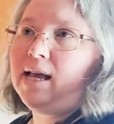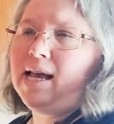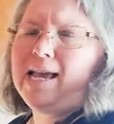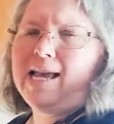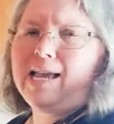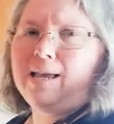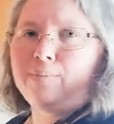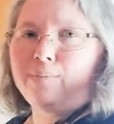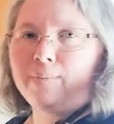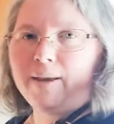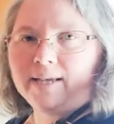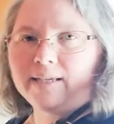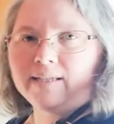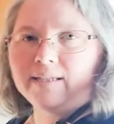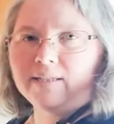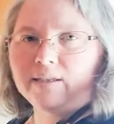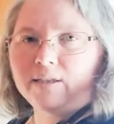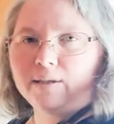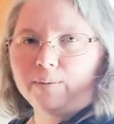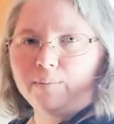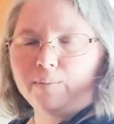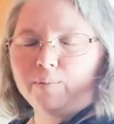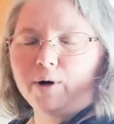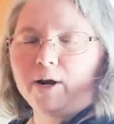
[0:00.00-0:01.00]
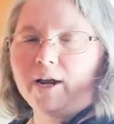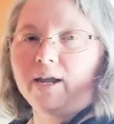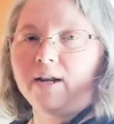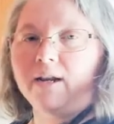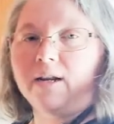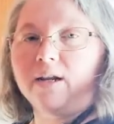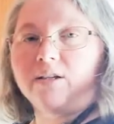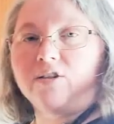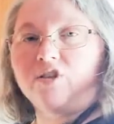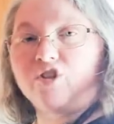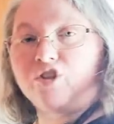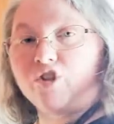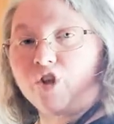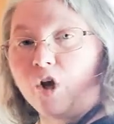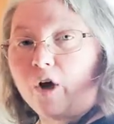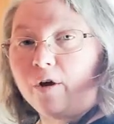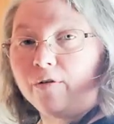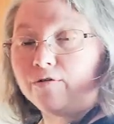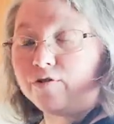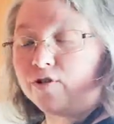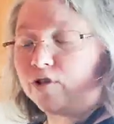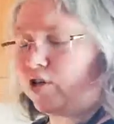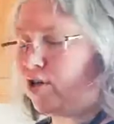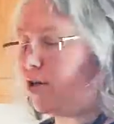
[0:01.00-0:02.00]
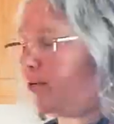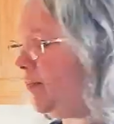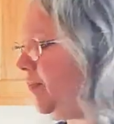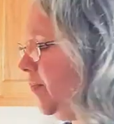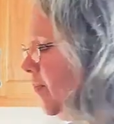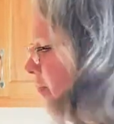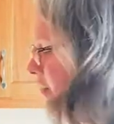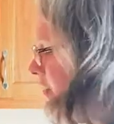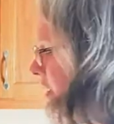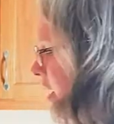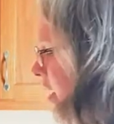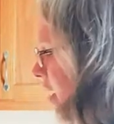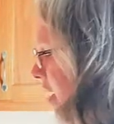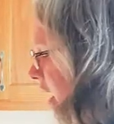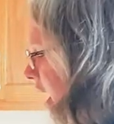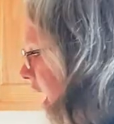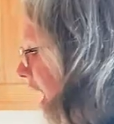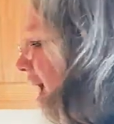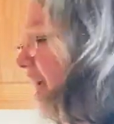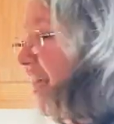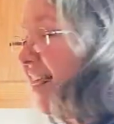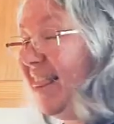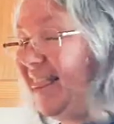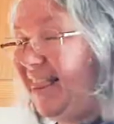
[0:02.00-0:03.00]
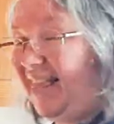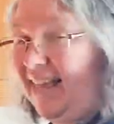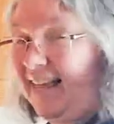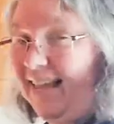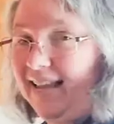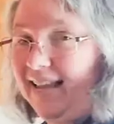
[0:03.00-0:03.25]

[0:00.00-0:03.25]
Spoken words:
It makes the bread softer, I think,